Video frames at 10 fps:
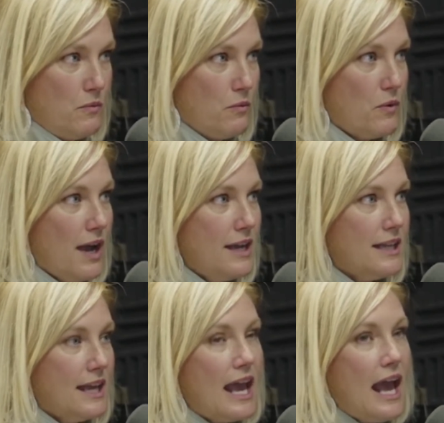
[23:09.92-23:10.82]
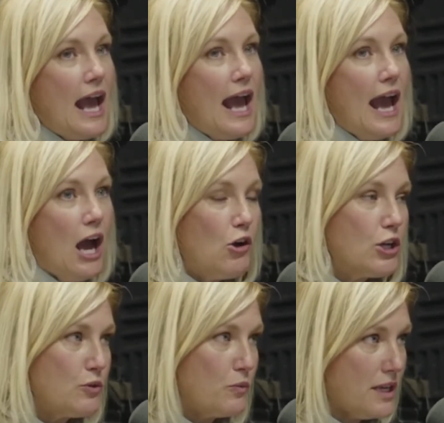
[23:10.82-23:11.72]
Right? Like, how
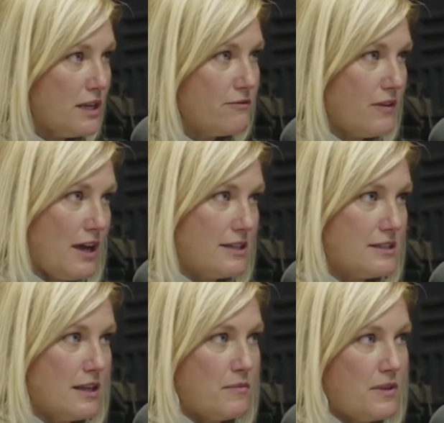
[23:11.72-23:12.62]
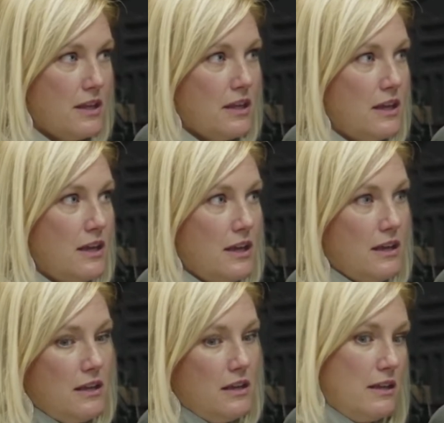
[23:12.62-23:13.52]
could we find something
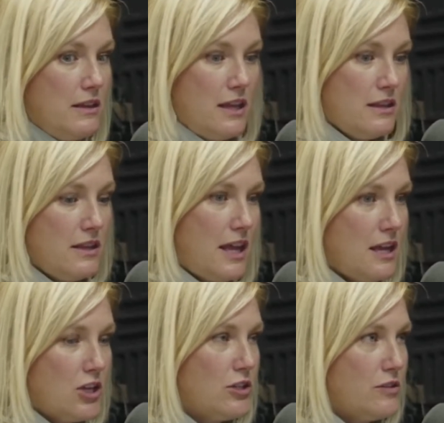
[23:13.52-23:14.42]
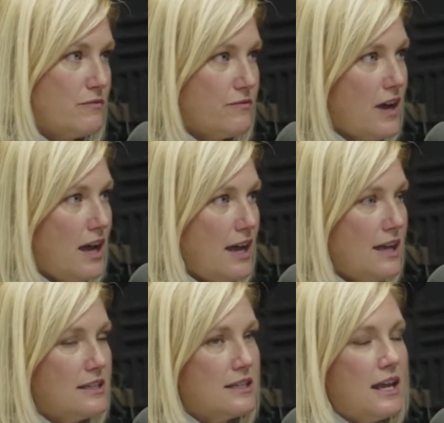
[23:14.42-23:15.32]
that they couldn't
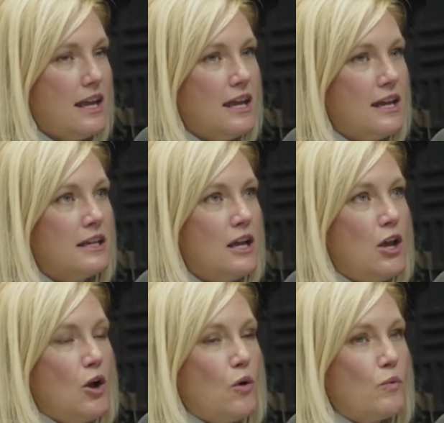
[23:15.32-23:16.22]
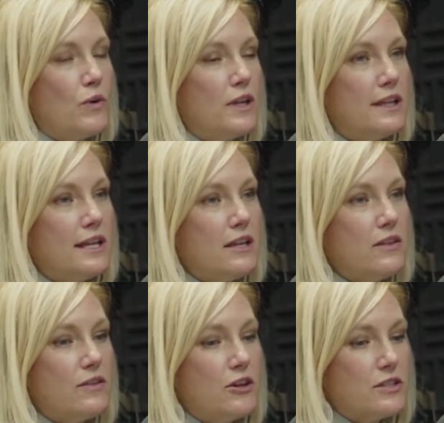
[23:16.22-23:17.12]
find? And really,
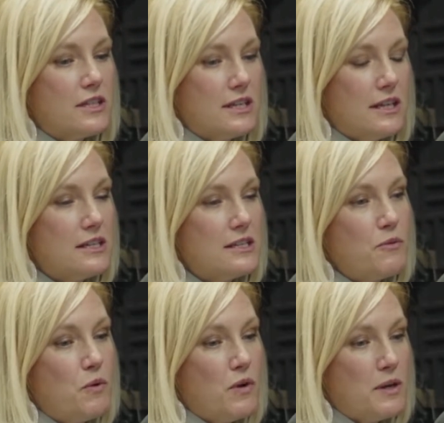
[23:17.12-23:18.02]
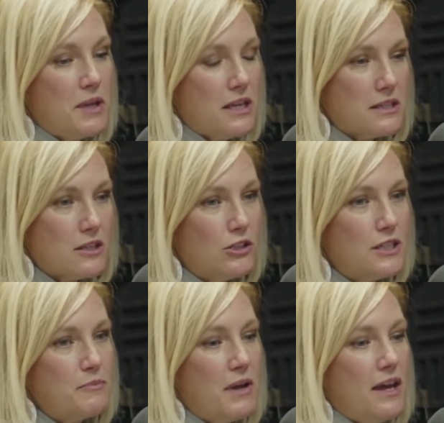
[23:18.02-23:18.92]
there's a tendency we want to be
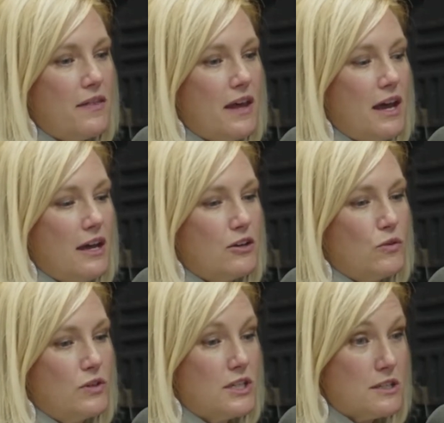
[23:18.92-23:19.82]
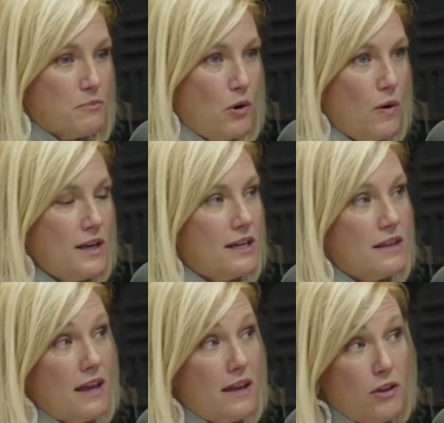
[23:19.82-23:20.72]
insulted by that or disappointed in
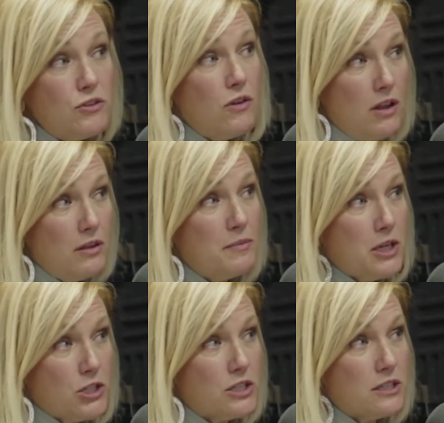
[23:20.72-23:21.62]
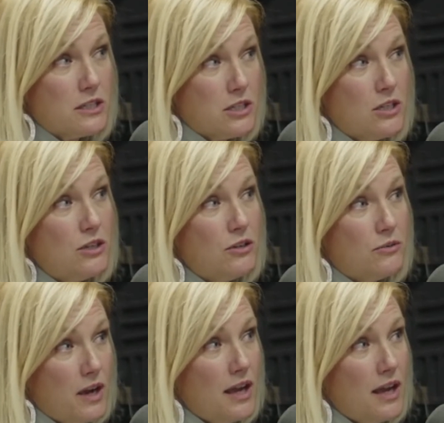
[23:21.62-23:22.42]
that. Those are all emotions too, right?